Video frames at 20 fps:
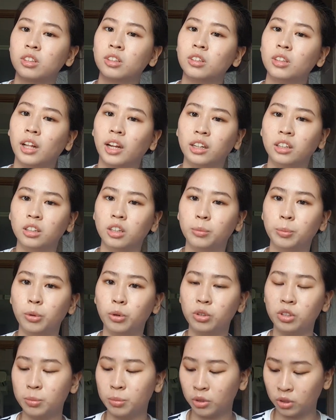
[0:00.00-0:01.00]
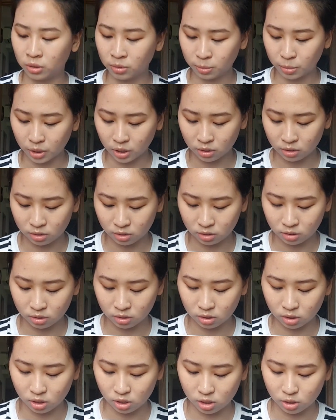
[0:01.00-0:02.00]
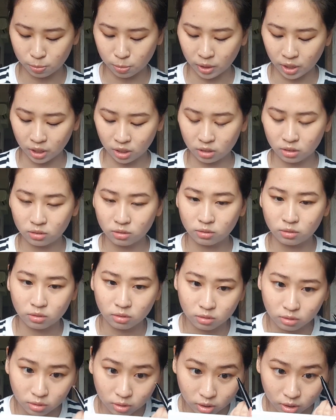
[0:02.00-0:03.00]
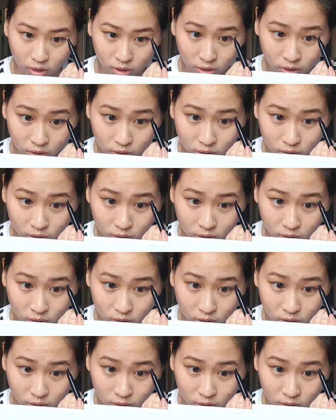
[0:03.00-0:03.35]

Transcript: like the Pokemon but it's black. Okay.